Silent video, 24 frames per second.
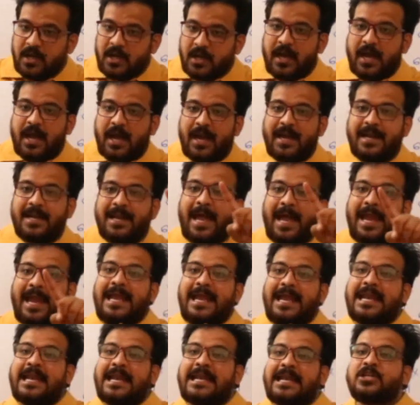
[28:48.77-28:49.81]
and
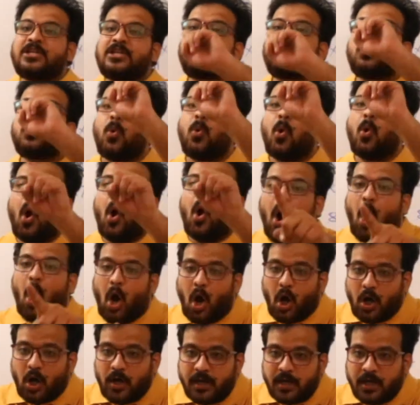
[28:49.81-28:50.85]
9 raised to
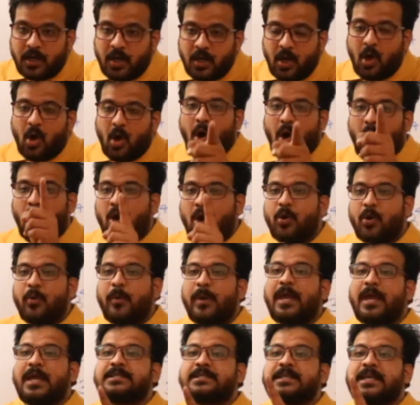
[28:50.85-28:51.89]
odd
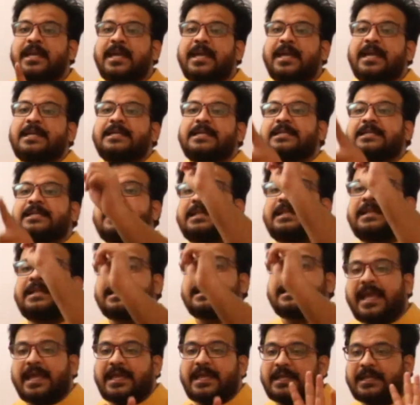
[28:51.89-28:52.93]
always ends in
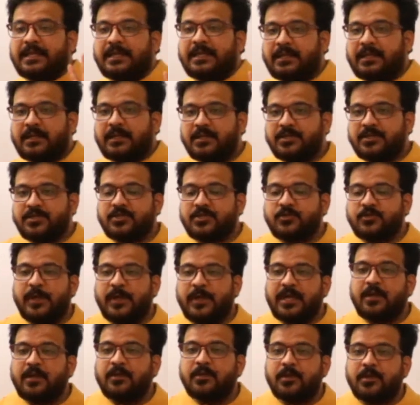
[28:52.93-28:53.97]
9. This is
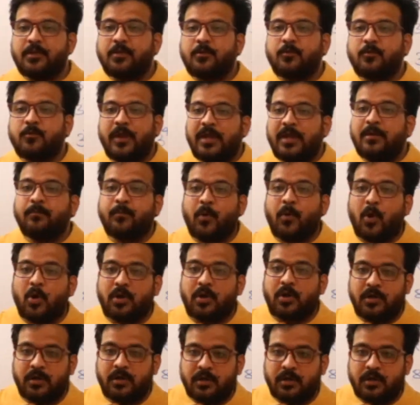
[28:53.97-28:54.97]
very important.